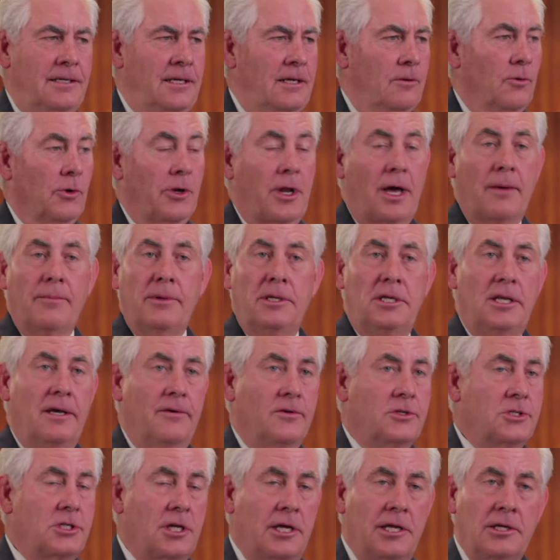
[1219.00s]
it will not be
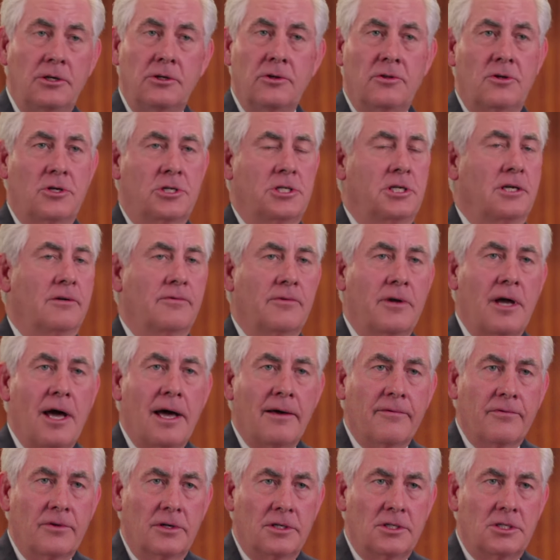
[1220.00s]
devastating to their self
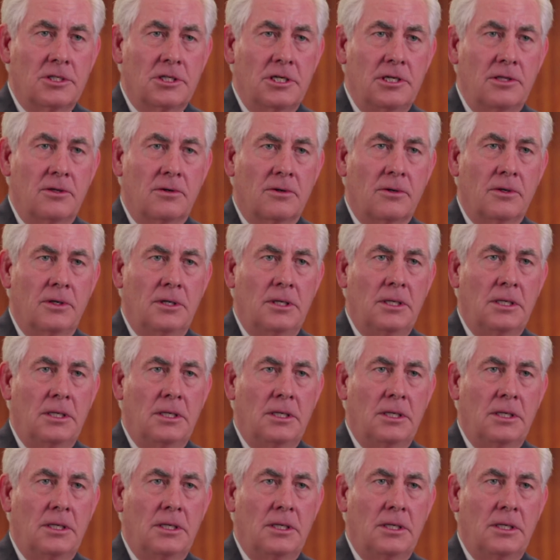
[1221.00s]
confidence either.